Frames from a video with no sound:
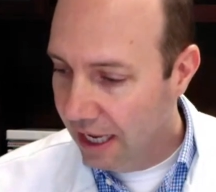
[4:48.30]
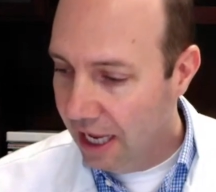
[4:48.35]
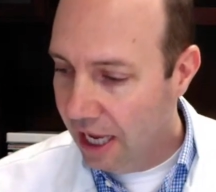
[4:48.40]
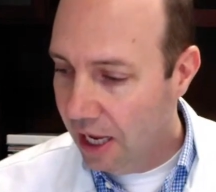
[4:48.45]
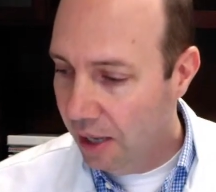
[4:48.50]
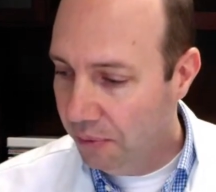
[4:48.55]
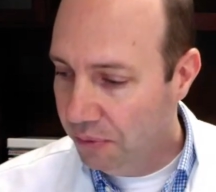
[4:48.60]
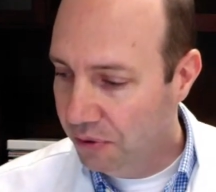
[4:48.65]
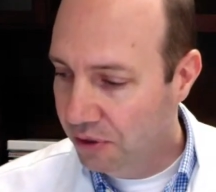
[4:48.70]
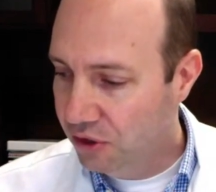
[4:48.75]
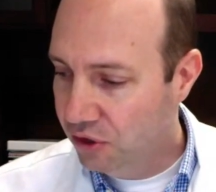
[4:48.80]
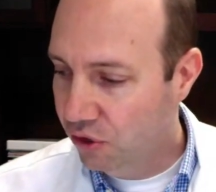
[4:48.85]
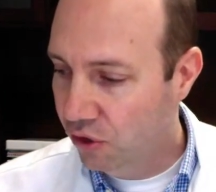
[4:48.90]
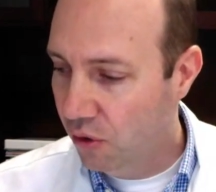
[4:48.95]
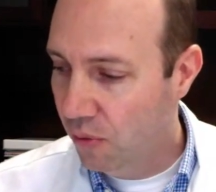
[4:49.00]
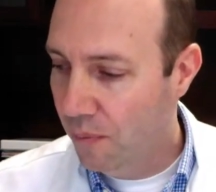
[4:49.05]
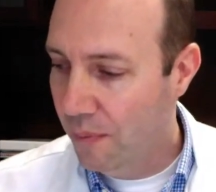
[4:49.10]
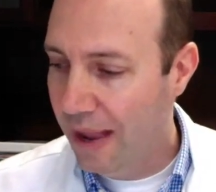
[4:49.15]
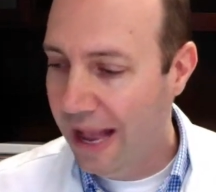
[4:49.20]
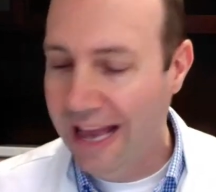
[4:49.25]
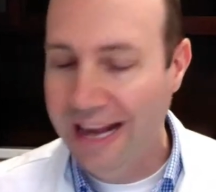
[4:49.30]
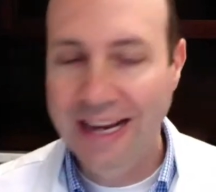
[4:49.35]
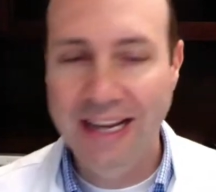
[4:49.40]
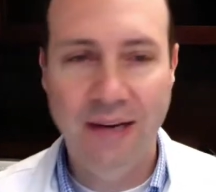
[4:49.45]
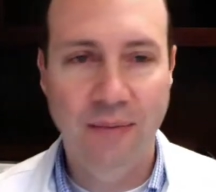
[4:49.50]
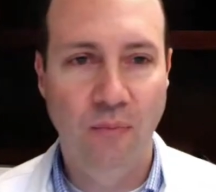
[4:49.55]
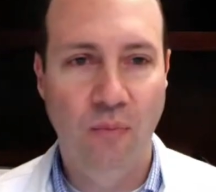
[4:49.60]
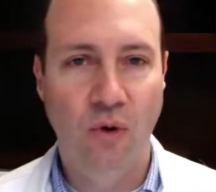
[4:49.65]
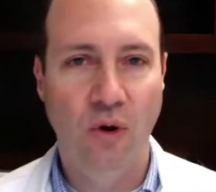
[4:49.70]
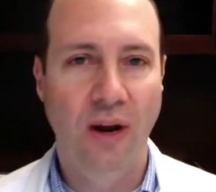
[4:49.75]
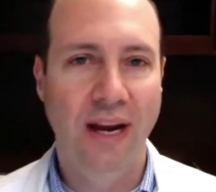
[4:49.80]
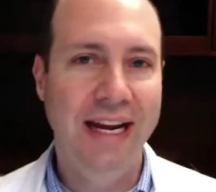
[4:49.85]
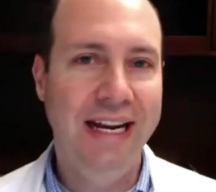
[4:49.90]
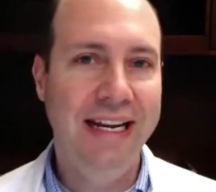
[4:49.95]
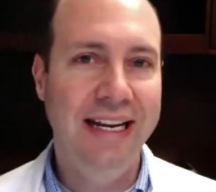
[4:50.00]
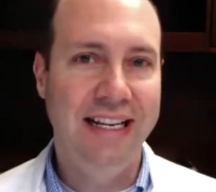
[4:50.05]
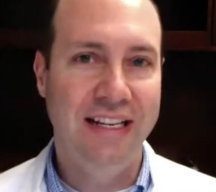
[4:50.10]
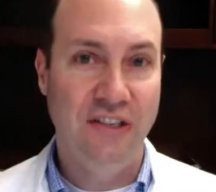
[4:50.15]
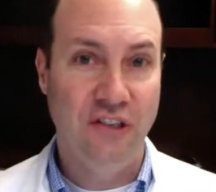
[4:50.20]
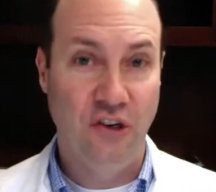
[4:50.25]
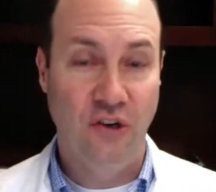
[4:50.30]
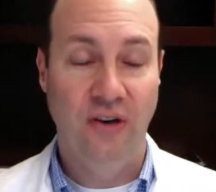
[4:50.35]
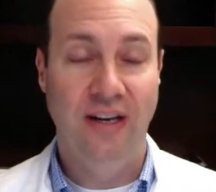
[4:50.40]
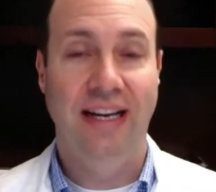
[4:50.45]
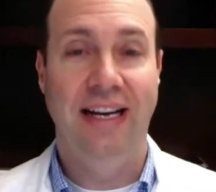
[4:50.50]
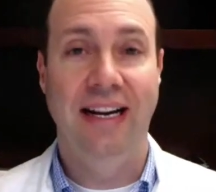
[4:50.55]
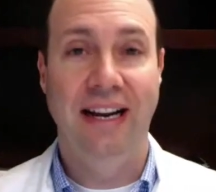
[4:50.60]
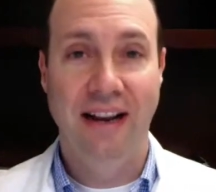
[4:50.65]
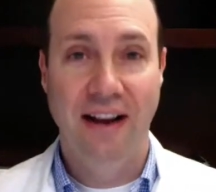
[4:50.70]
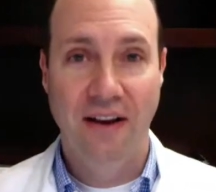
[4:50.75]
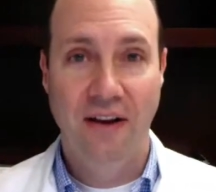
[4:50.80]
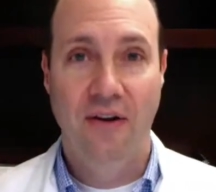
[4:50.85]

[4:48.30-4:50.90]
Helps with traumatic brain injury.